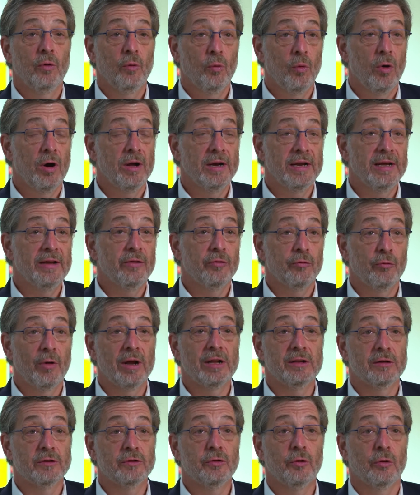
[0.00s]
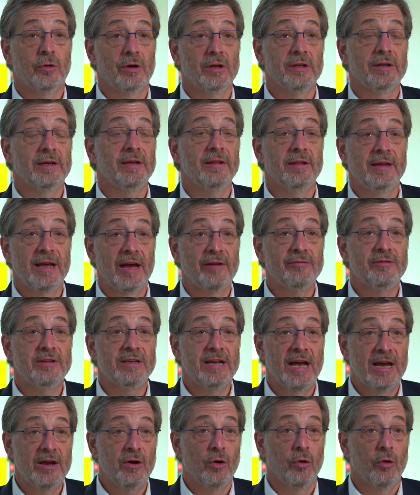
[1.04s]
One is regulatorily, the FDA